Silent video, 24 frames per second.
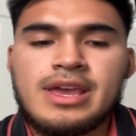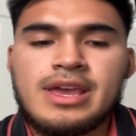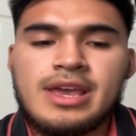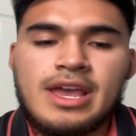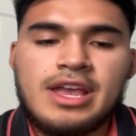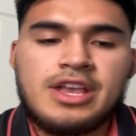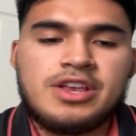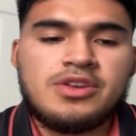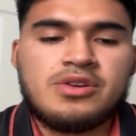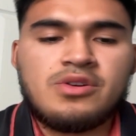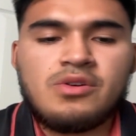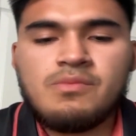
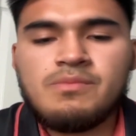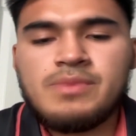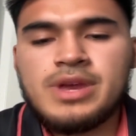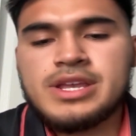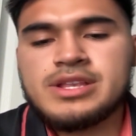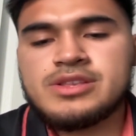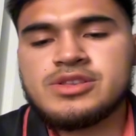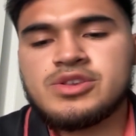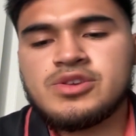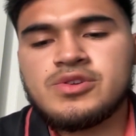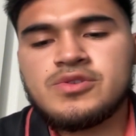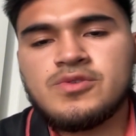and you don't
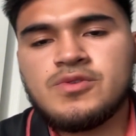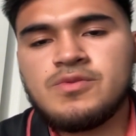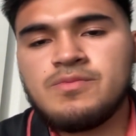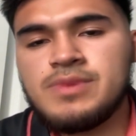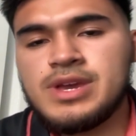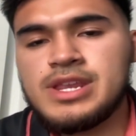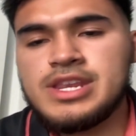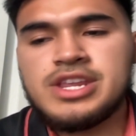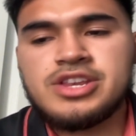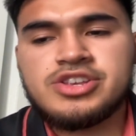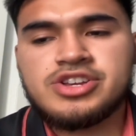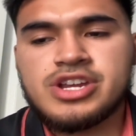make too
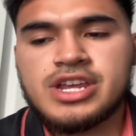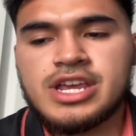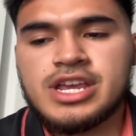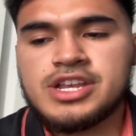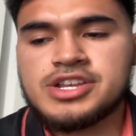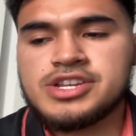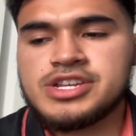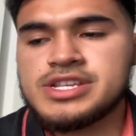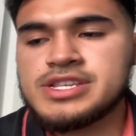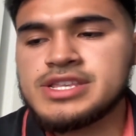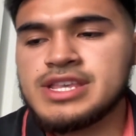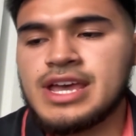many
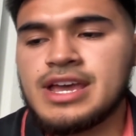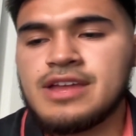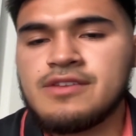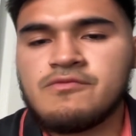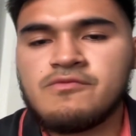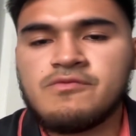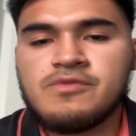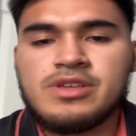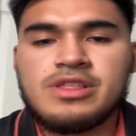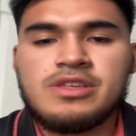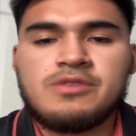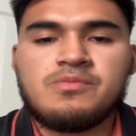changes that
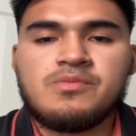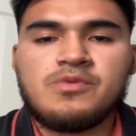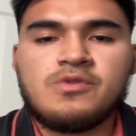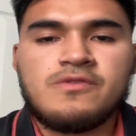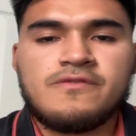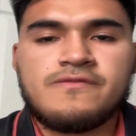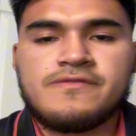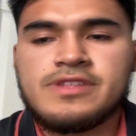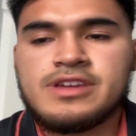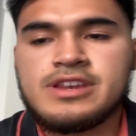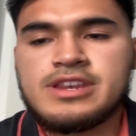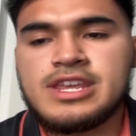really
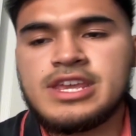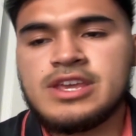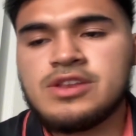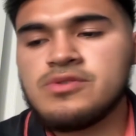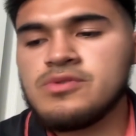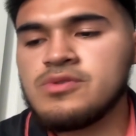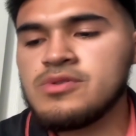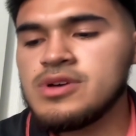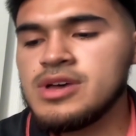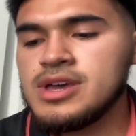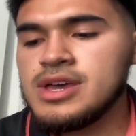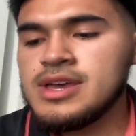move the
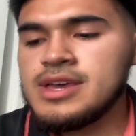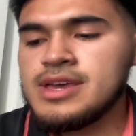needle,